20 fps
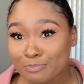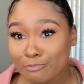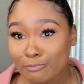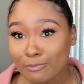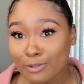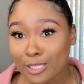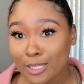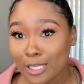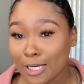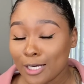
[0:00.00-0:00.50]

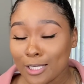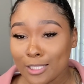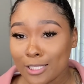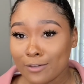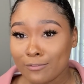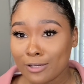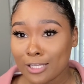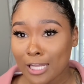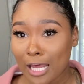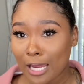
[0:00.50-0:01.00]
let her
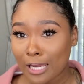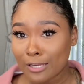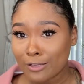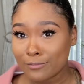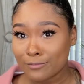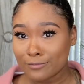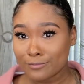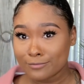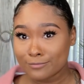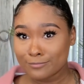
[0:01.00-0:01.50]
live her life.
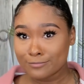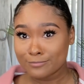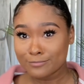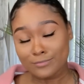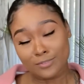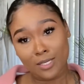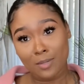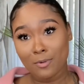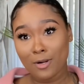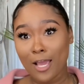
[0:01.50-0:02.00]

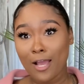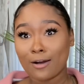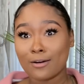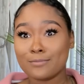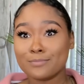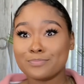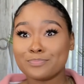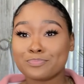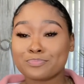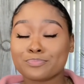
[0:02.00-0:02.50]
Come on out.
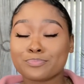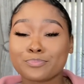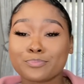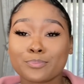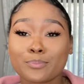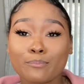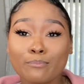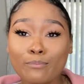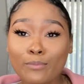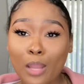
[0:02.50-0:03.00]

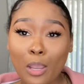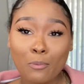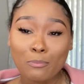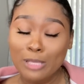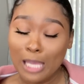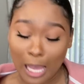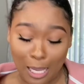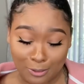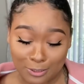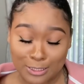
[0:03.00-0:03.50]
We
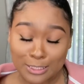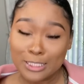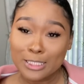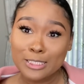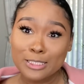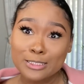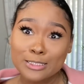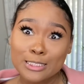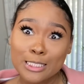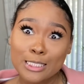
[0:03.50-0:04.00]
all done did a
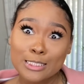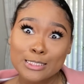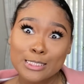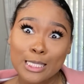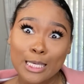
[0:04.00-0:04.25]
little say.